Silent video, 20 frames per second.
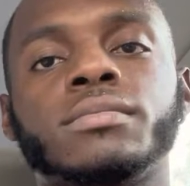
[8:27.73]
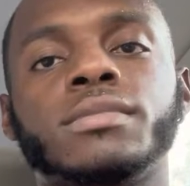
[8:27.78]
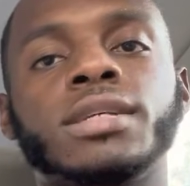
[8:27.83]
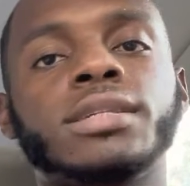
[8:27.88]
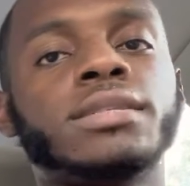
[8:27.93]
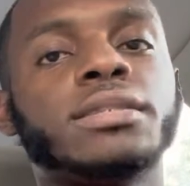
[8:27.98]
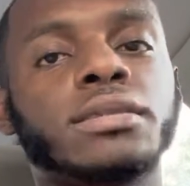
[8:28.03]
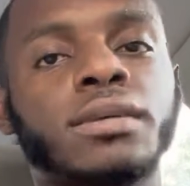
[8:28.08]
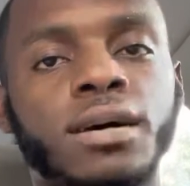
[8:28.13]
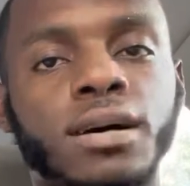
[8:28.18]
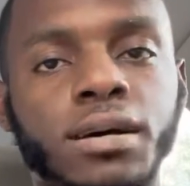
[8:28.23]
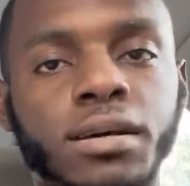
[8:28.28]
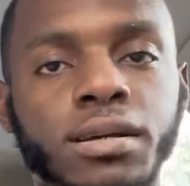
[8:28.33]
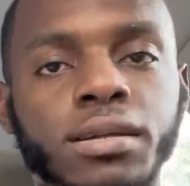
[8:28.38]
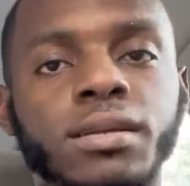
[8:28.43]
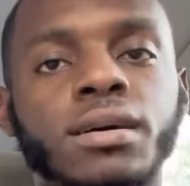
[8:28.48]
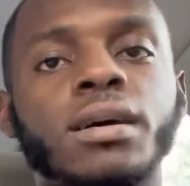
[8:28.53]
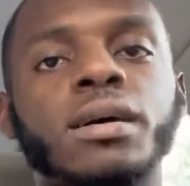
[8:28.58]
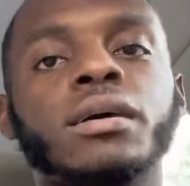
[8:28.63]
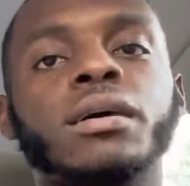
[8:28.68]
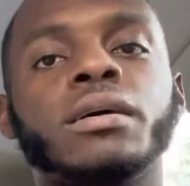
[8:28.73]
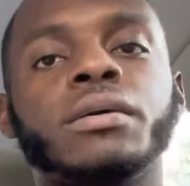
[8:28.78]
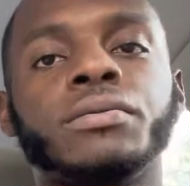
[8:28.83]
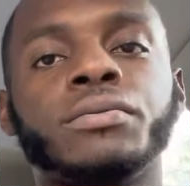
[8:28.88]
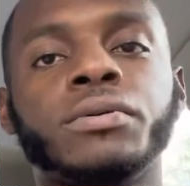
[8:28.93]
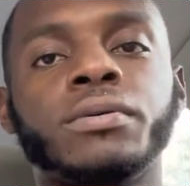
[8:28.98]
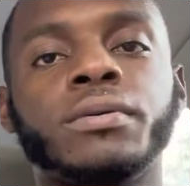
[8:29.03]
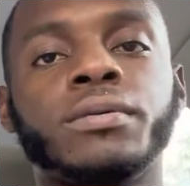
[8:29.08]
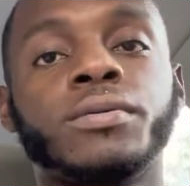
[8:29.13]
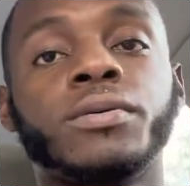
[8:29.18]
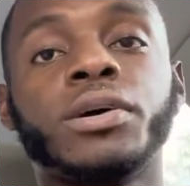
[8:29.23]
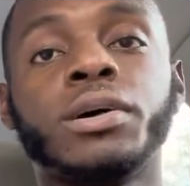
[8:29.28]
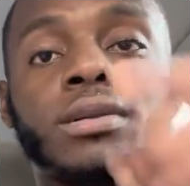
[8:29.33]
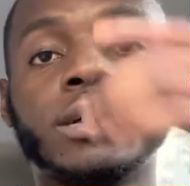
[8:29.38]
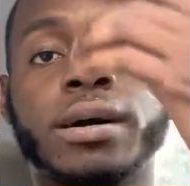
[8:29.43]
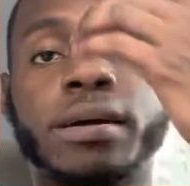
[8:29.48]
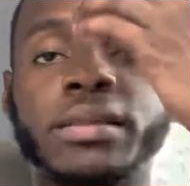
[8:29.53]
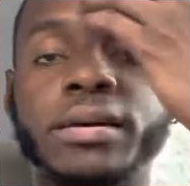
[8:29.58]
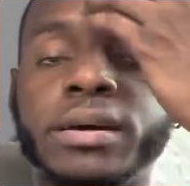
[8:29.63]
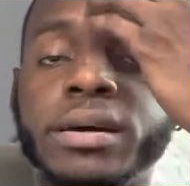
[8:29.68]
It's a dog-eat-dog world
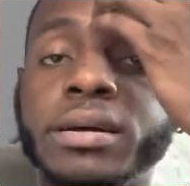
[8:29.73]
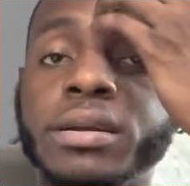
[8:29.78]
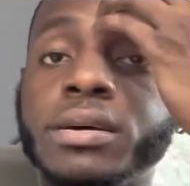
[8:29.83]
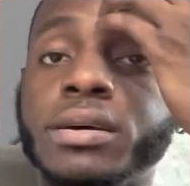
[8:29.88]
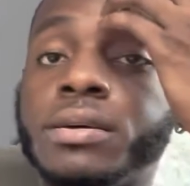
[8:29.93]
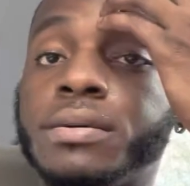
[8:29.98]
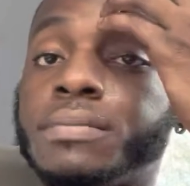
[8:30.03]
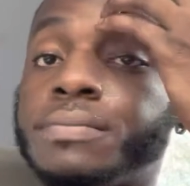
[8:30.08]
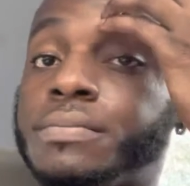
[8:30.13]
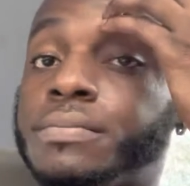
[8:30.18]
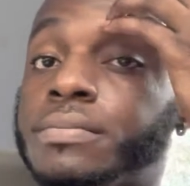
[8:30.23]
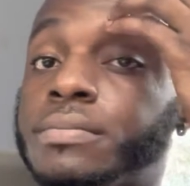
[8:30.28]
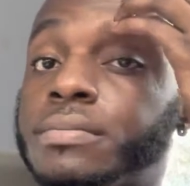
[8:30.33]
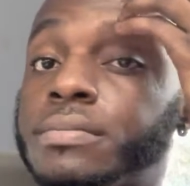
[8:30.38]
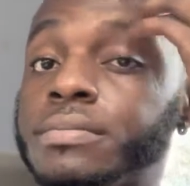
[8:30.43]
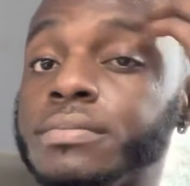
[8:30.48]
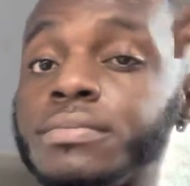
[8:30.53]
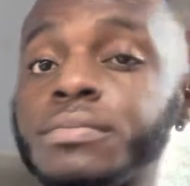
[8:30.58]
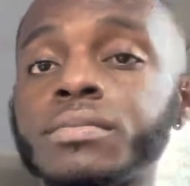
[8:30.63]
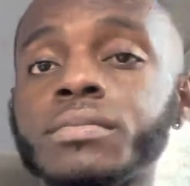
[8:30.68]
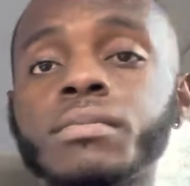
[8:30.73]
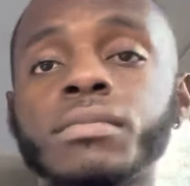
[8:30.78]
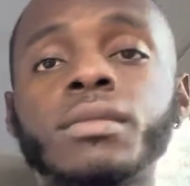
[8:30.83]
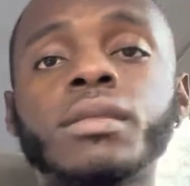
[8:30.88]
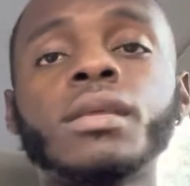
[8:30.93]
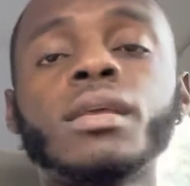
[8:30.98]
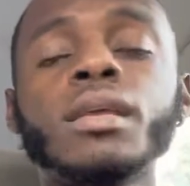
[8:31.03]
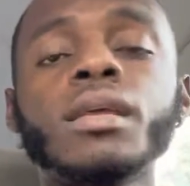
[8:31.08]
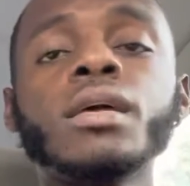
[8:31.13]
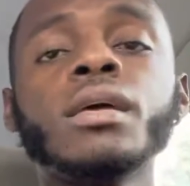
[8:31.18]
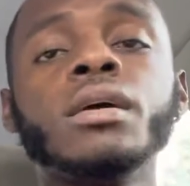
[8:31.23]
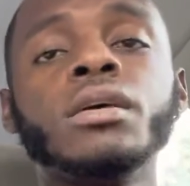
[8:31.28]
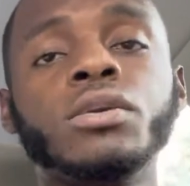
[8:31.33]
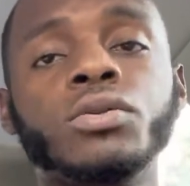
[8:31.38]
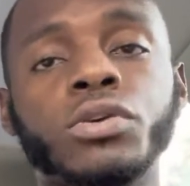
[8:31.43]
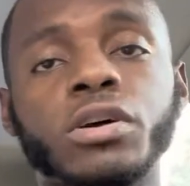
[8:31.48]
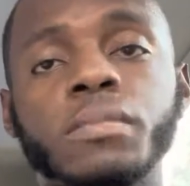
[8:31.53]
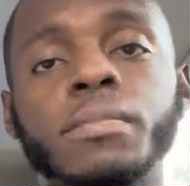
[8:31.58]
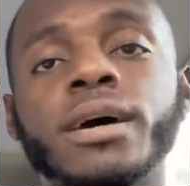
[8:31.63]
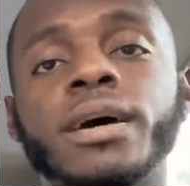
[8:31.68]
out there, you know?
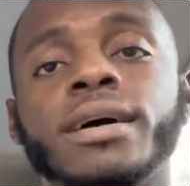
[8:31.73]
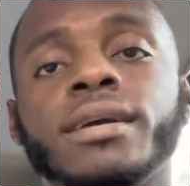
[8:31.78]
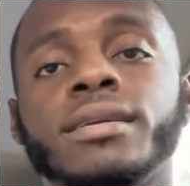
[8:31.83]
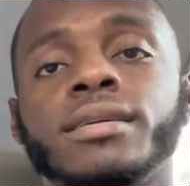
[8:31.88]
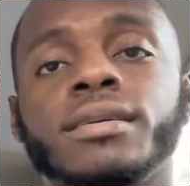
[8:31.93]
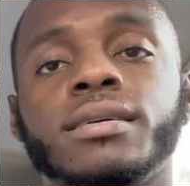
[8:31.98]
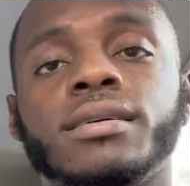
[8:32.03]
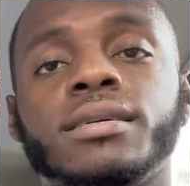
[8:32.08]
You're a man.